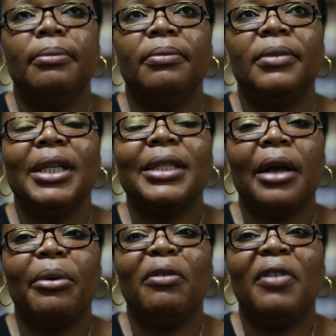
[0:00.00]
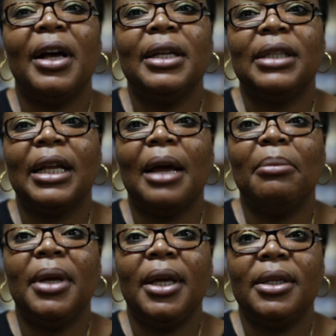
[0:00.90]
The sacrifice that I
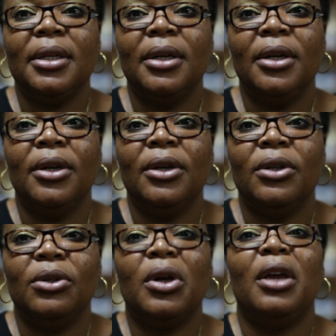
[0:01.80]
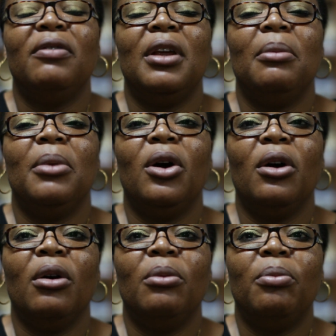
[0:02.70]
made to give them a
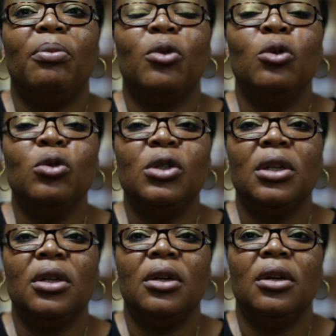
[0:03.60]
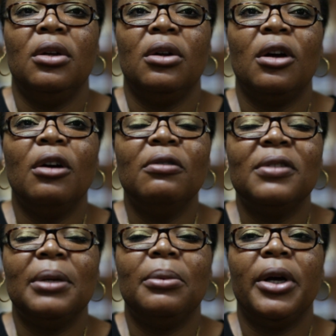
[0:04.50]
good,
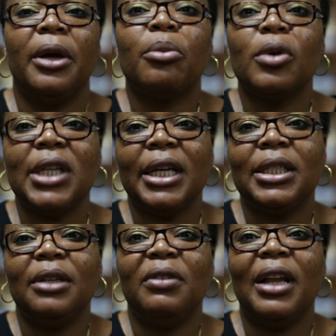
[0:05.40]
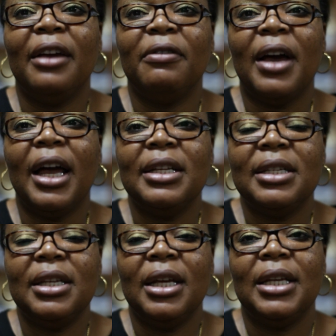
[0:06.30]
comfortable and protective life, I
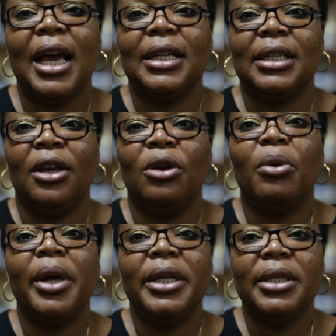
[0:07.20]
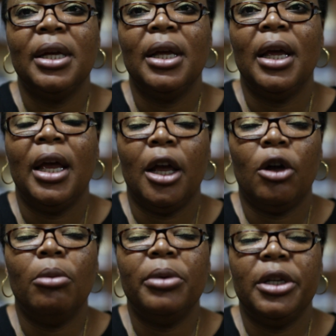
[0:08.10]
see it as a great
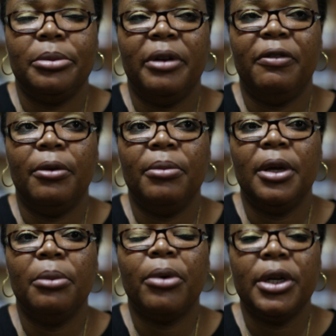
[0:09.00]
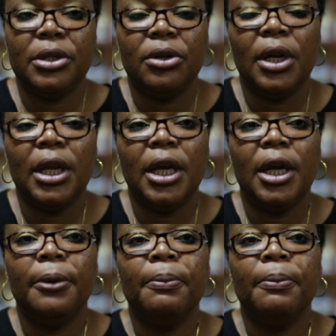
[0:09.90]
accomplishment for me. Personally,